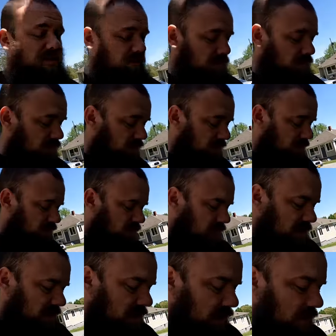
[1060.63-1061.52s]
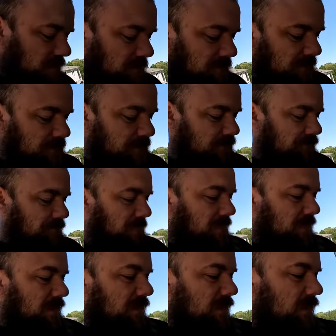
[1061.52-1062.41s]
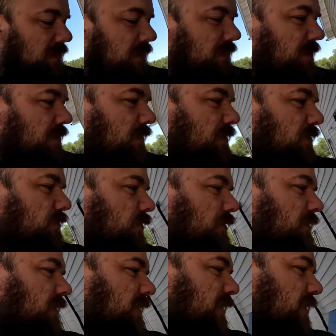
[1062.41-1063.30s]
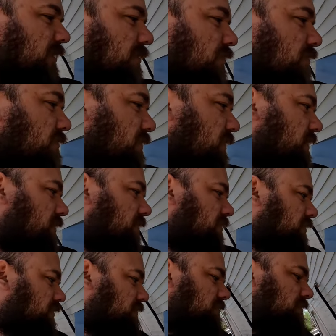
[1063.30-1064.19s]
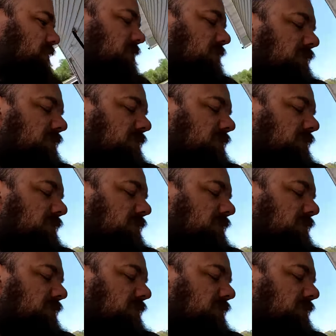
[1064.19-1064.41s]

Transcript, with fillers: the door jambs today. One thing I do need to do